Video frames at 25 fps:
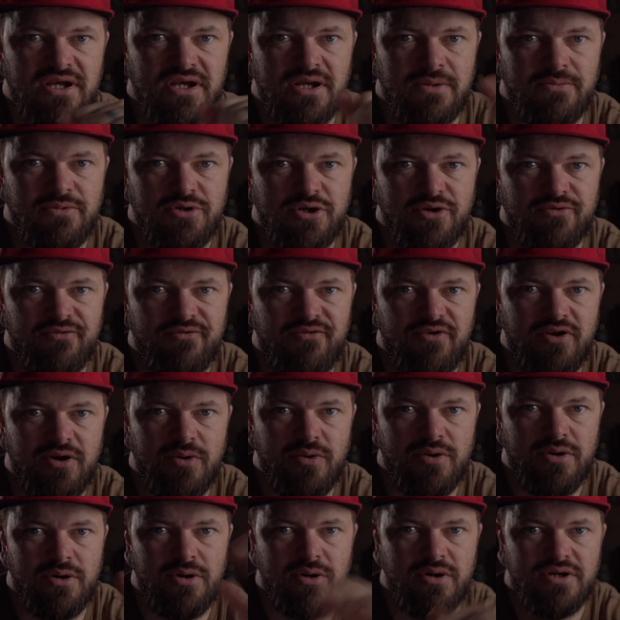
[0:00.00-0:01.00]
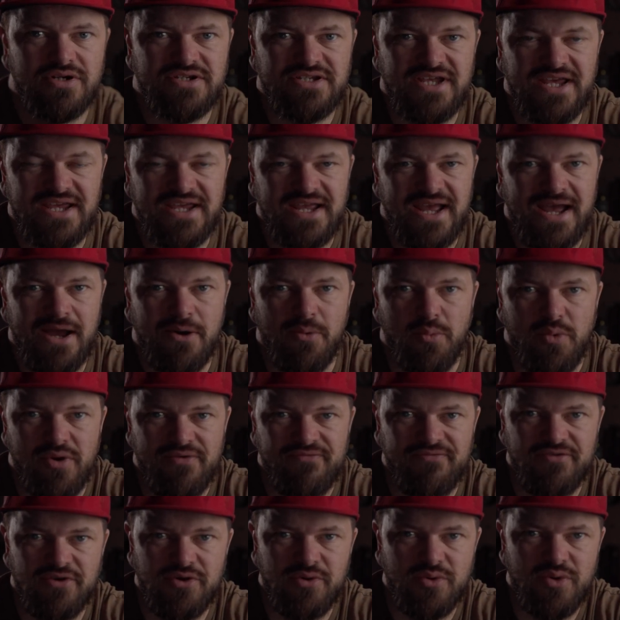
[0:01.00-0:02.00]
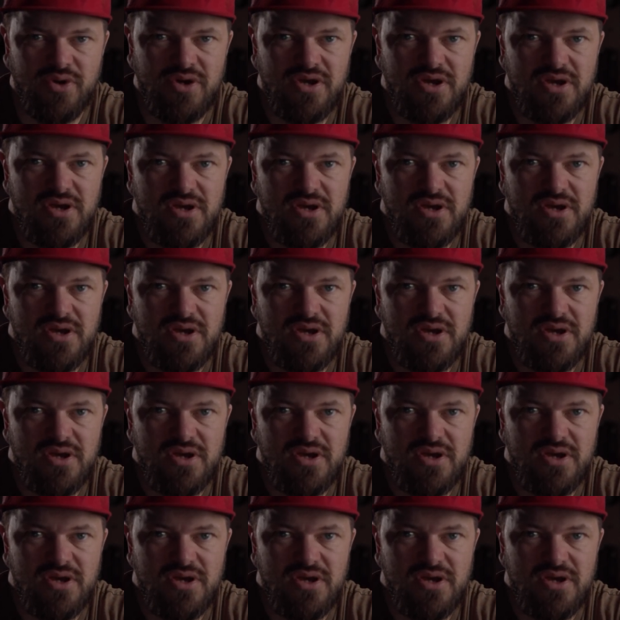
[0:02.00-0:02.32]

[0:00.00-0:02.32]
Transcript: You can follow along, take it out with you,